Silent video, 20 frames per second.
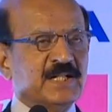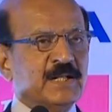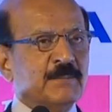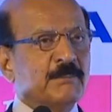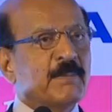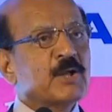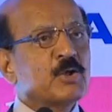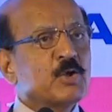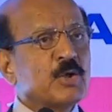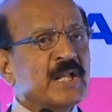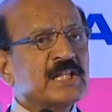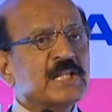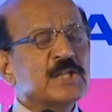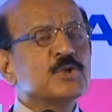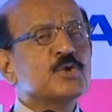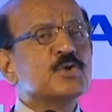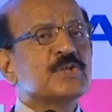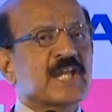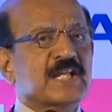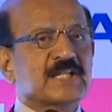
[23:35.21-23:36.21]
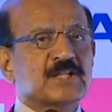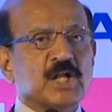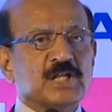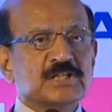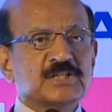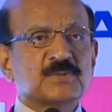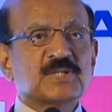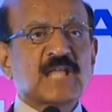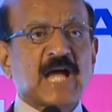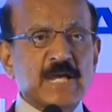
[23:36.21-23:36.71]
But look at the new
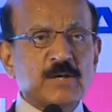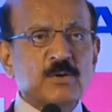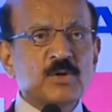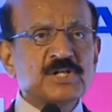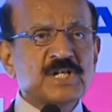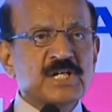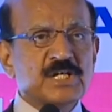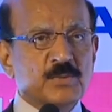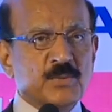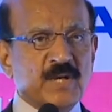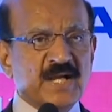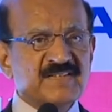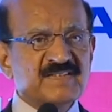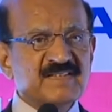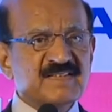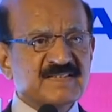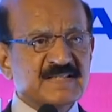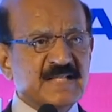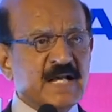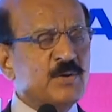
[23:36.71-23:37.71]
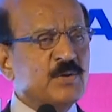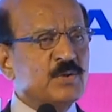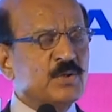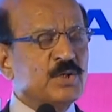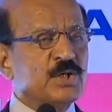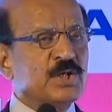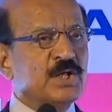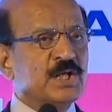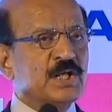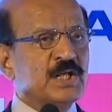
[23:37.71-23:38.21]
technology with IoT devices now,
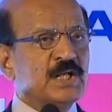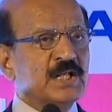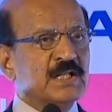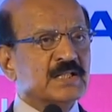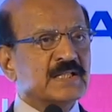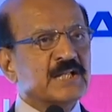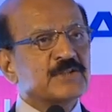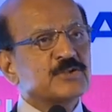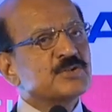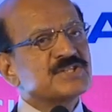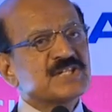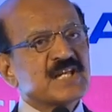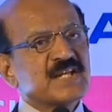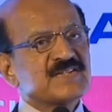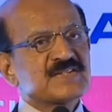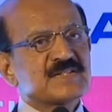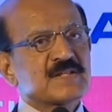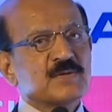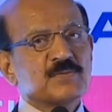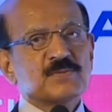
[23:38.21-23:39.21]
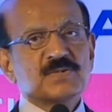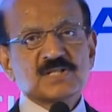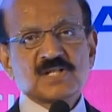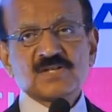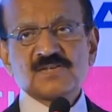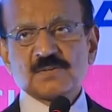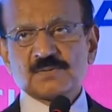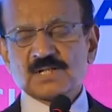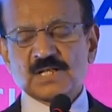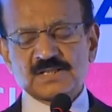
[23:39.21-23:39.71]
that you just,
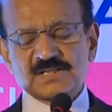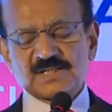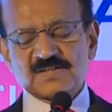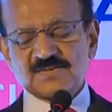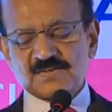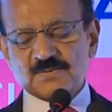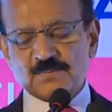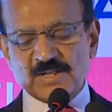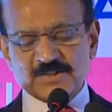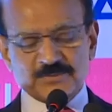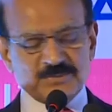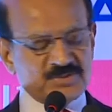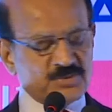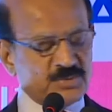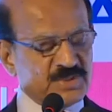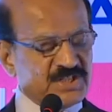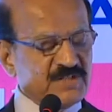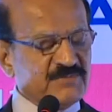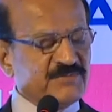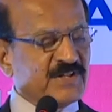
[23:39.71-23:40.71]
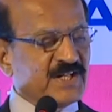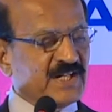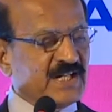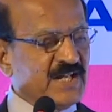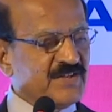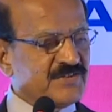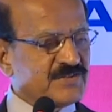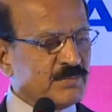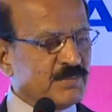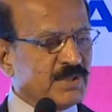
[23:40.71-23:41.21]
this is the one which we did for a
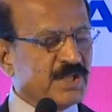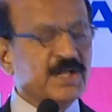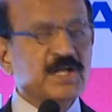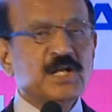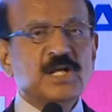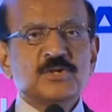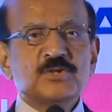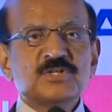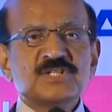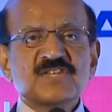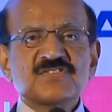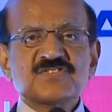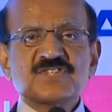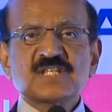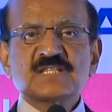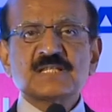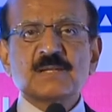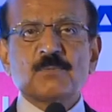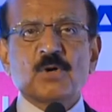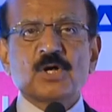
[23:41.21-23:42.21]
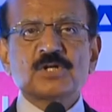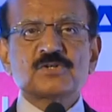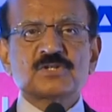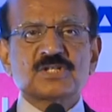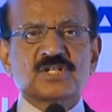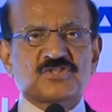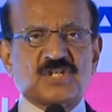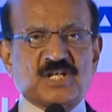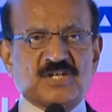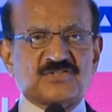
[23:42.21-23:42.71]
customer, you just stick them onto the
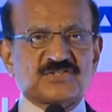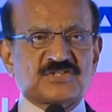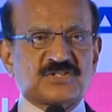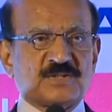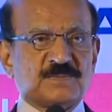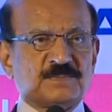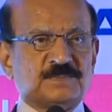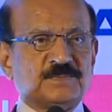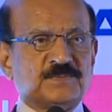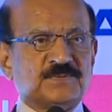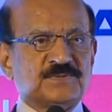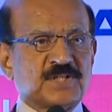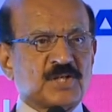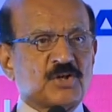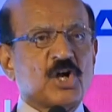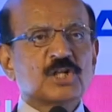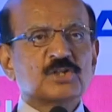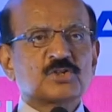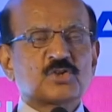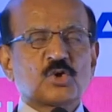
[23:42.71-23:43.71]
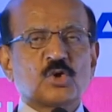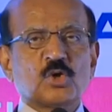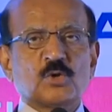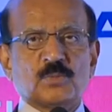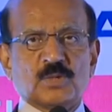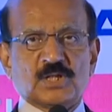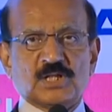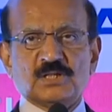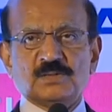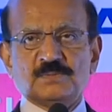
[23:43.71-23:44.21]
chest. They're all
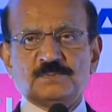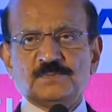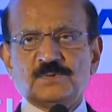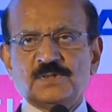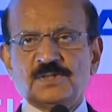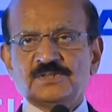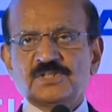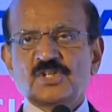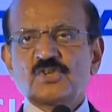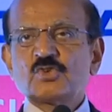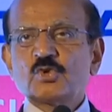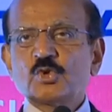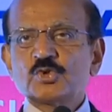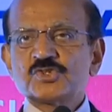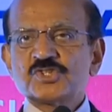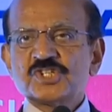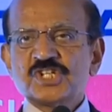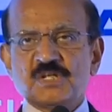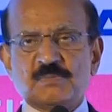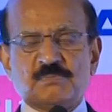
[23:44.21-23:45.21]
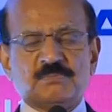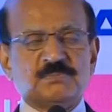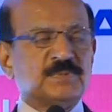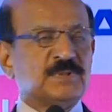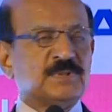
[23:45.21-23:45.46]
throwable. They're so cheap.